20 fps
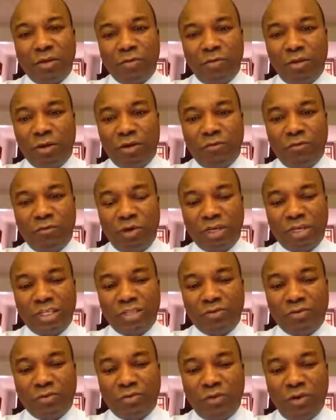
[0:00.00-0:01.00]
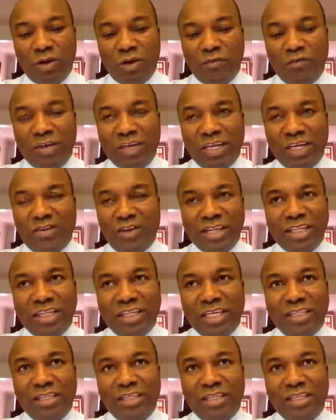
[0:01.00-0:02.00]
One of, one, is one of the
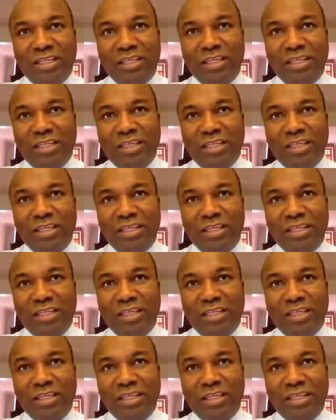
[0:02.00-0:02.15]
greatest